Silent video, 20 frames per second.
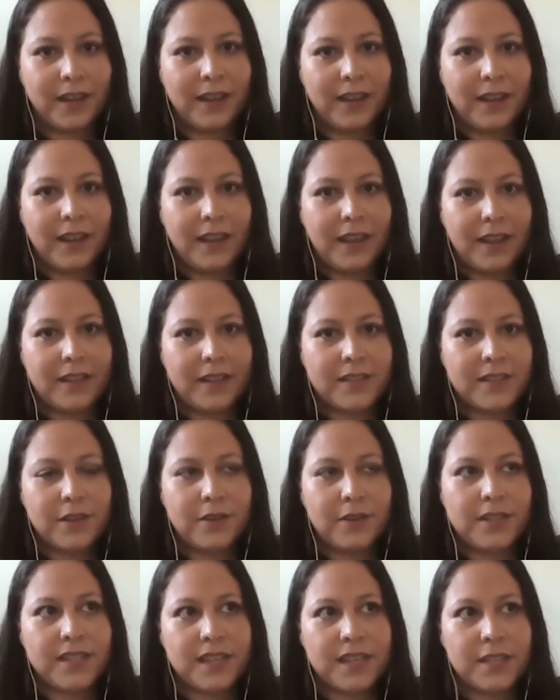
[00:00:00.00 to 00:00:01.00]
And
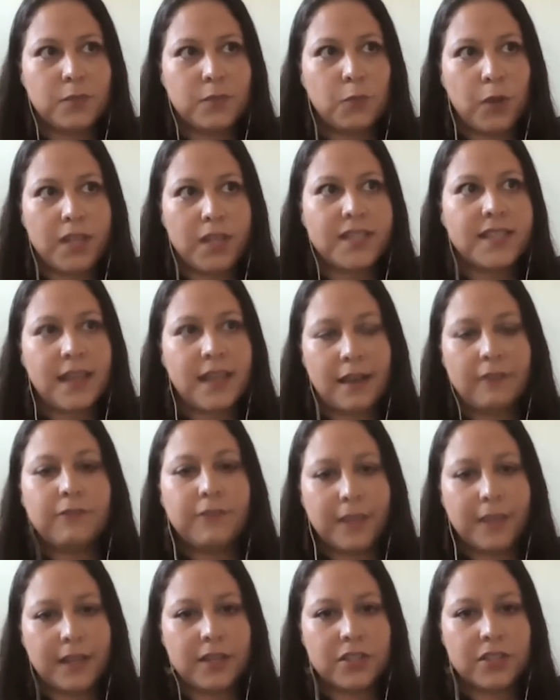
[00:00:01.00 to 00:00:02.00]
so it's what's that
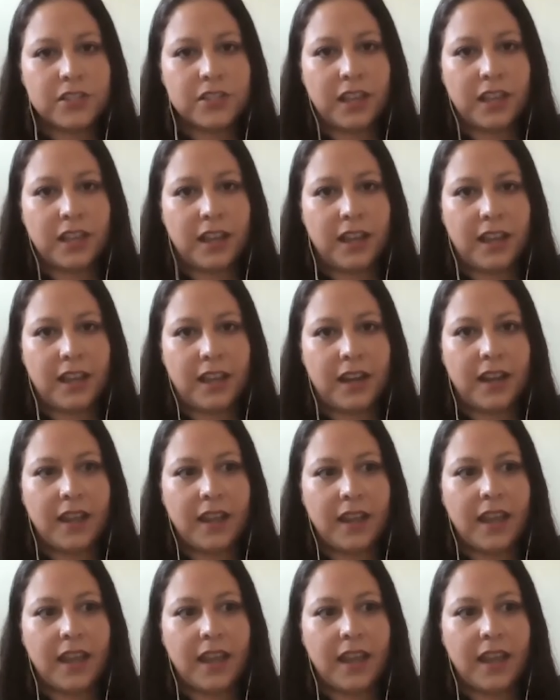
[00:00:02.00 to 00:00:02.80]
finish line,